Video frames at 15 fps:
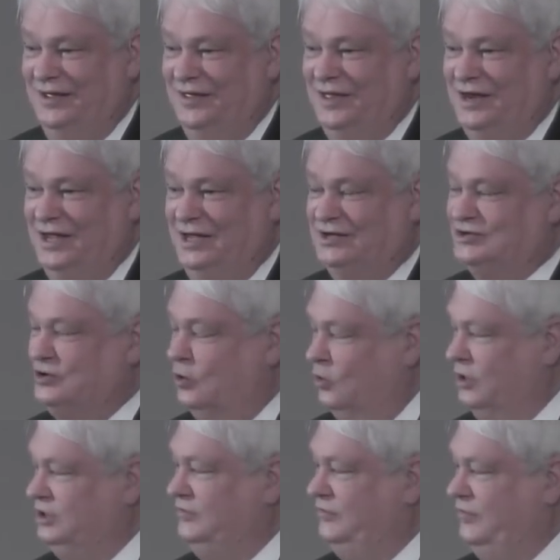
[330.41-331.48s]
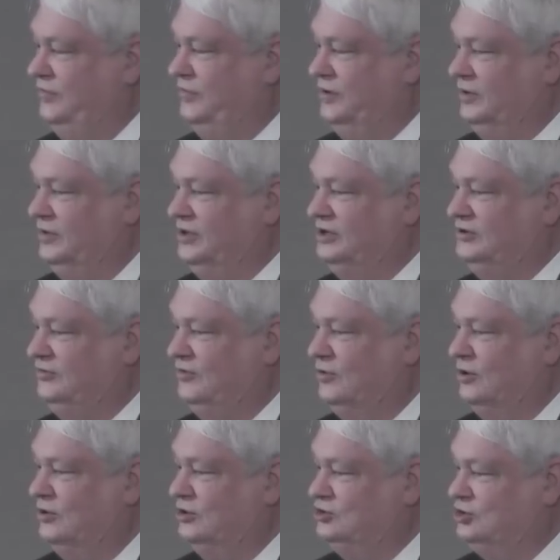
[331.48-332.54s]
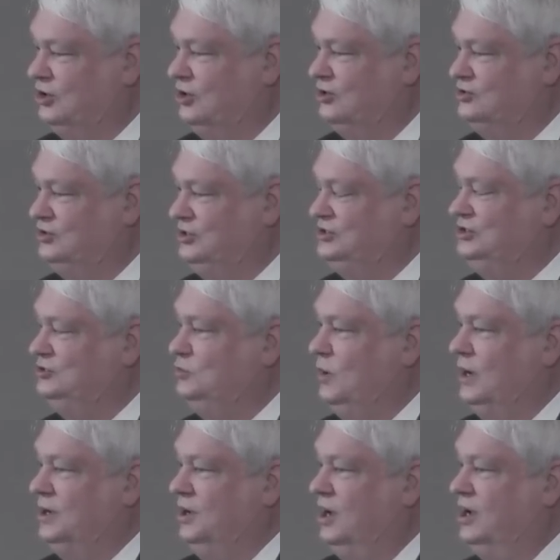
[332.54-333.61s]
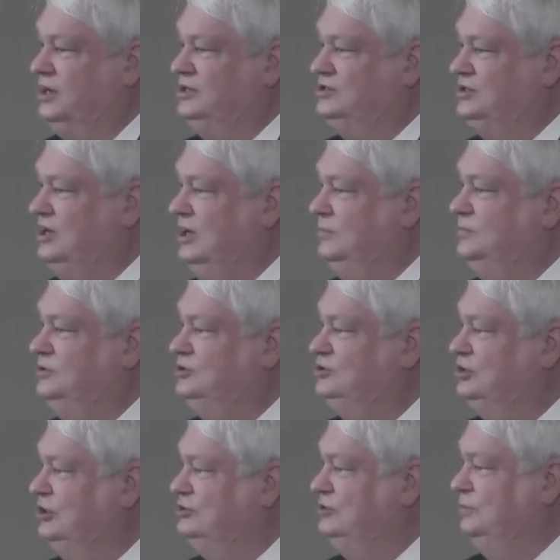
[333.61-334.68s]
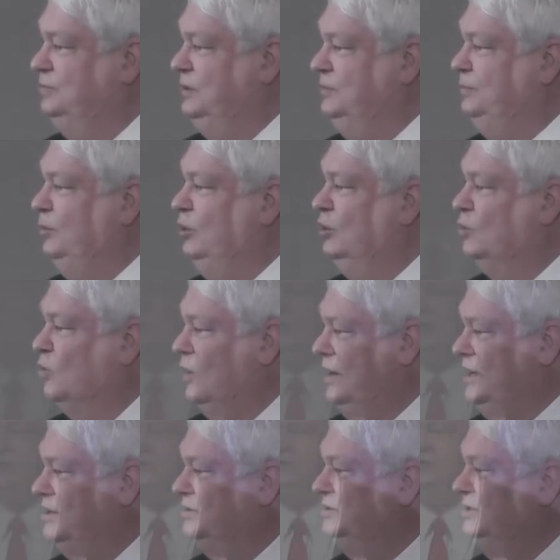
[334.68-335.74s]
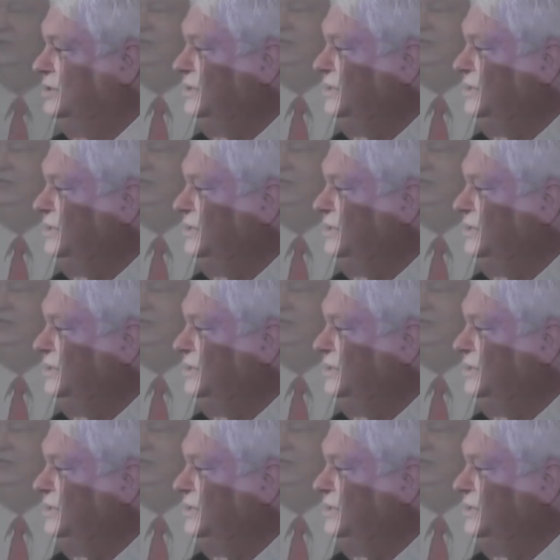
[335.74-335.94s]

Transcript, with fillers: that he is going to fulfill this for the church. This is why God has kept his chosen people around